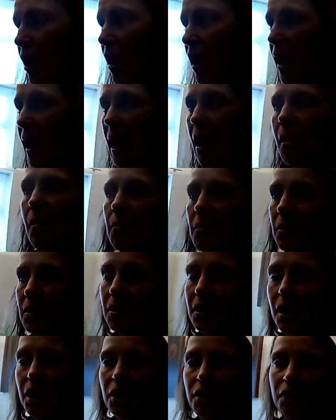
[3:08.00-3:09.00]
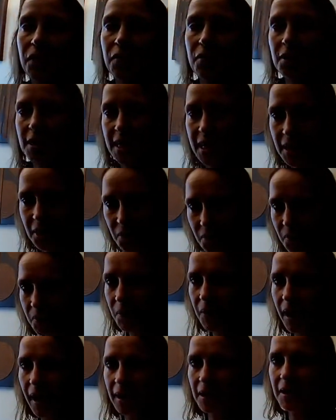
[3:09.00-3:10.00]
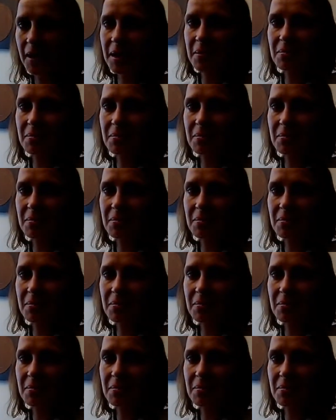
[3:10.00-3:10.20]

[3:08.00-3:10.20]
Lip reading: am a sucker for a deal, and I am